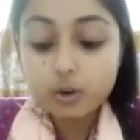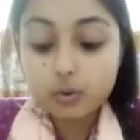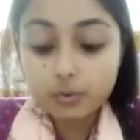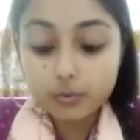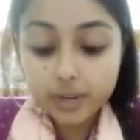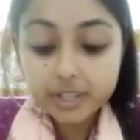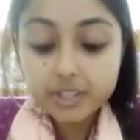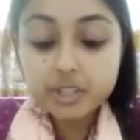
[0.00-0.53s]

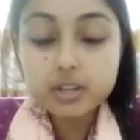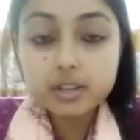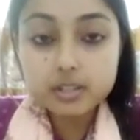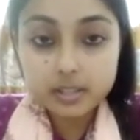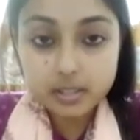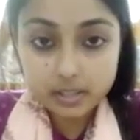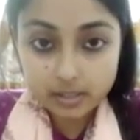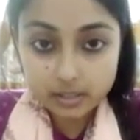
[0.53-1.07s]
which
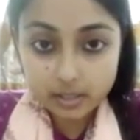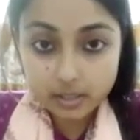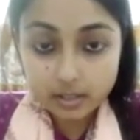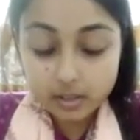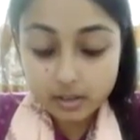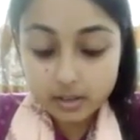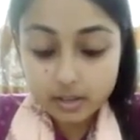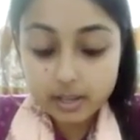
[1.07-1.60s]

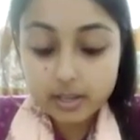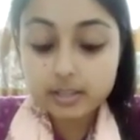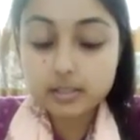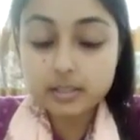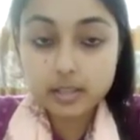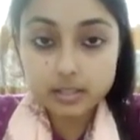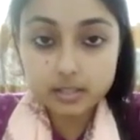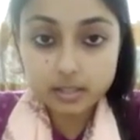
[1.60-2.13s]
season is
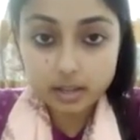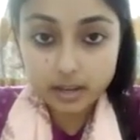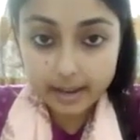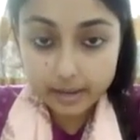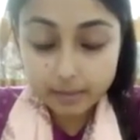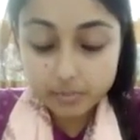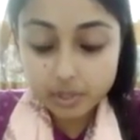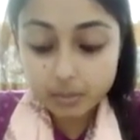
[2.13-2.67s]

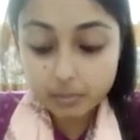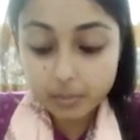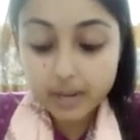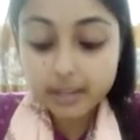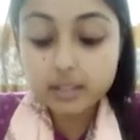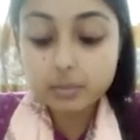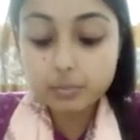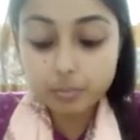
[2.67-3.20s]
described
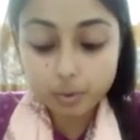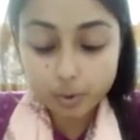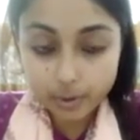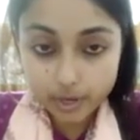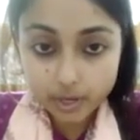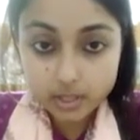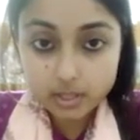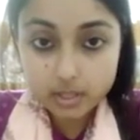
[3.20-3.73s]
by the
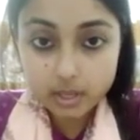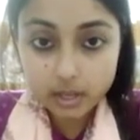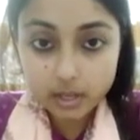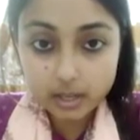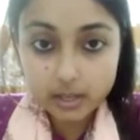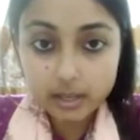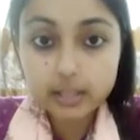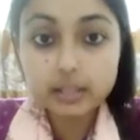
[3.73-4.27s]
poet
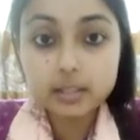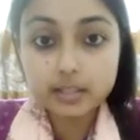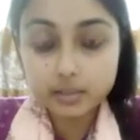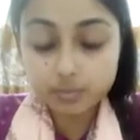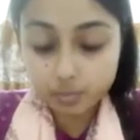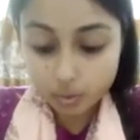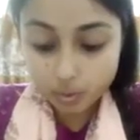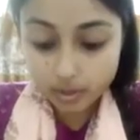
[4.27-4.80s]
in
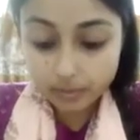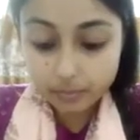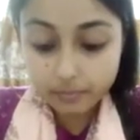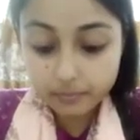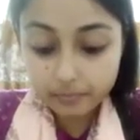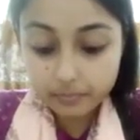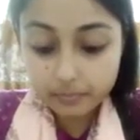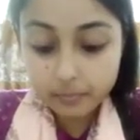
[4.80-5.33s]
this poem?
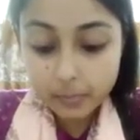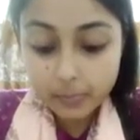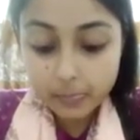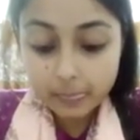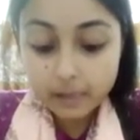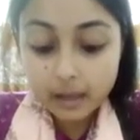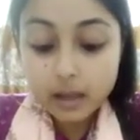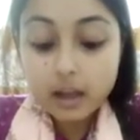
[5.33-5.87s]

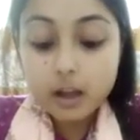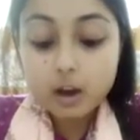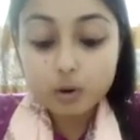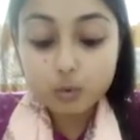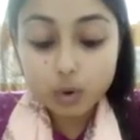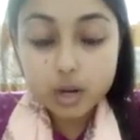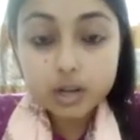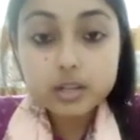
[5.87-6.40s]

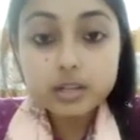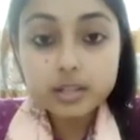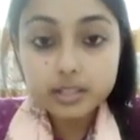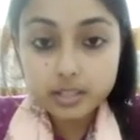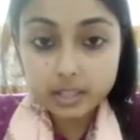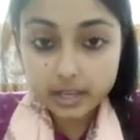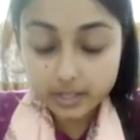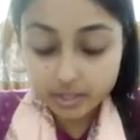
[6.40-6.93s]
What
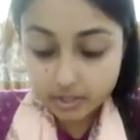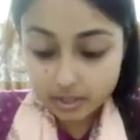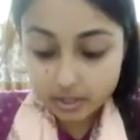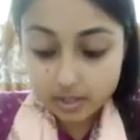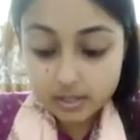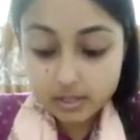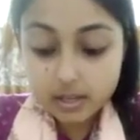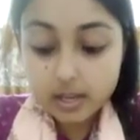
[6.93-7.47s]

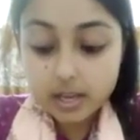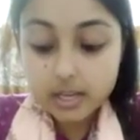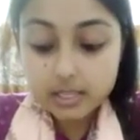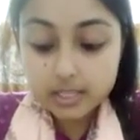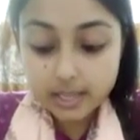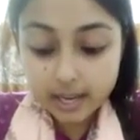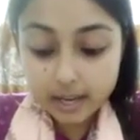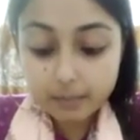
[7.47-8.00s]
changes
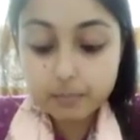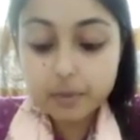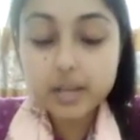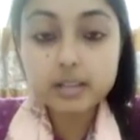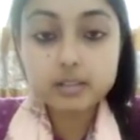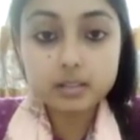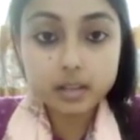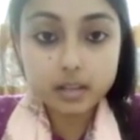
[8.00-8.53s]
take
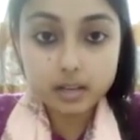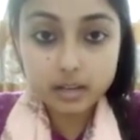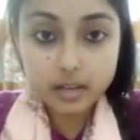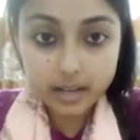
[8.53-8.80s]
place in